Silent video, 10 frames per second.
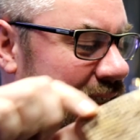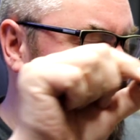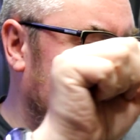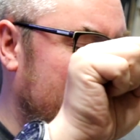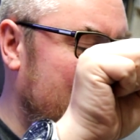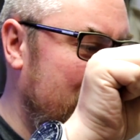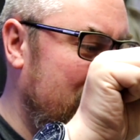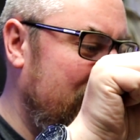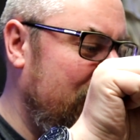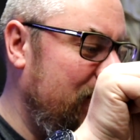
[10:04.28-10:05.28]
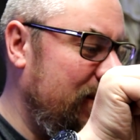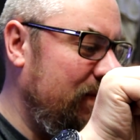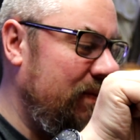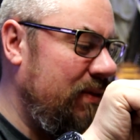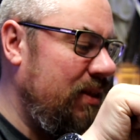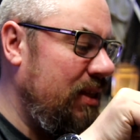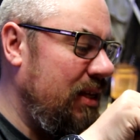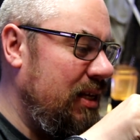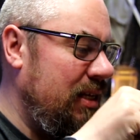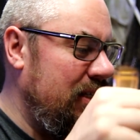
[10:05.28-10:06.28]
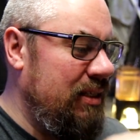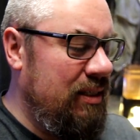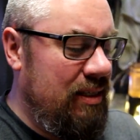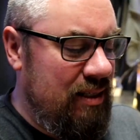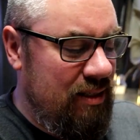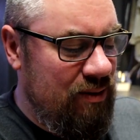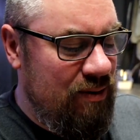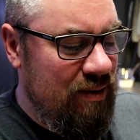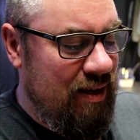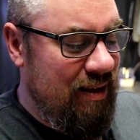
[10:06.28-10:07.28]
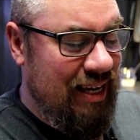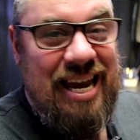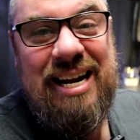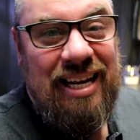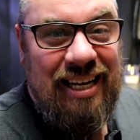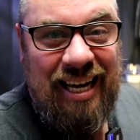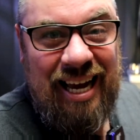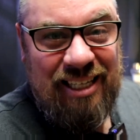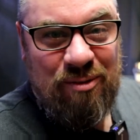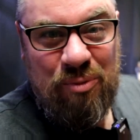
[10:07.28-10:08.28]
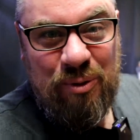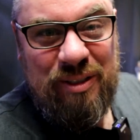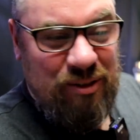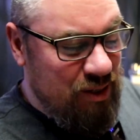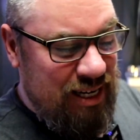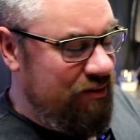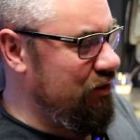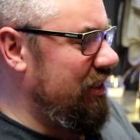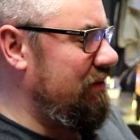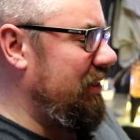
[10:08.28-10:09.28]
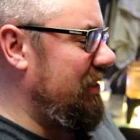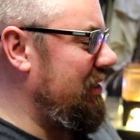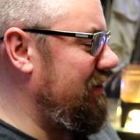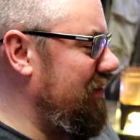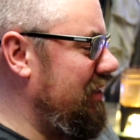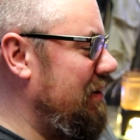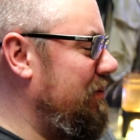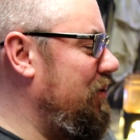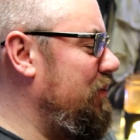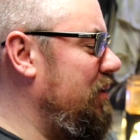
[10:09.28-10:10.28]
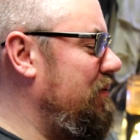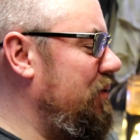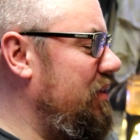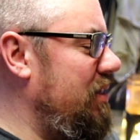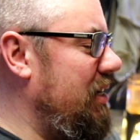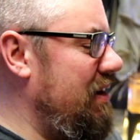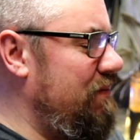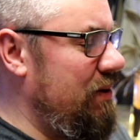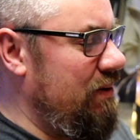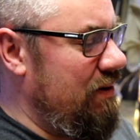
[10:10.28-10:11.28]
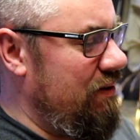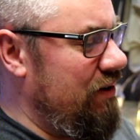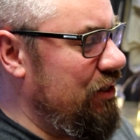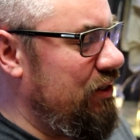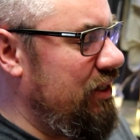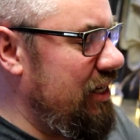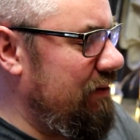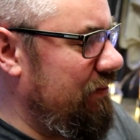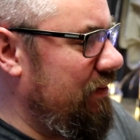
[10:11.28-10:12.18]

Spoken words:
And that would keep that going. So again, it hasn't broken, so I haven't tried to fix it. I've just kept going with the food that they gave me originally.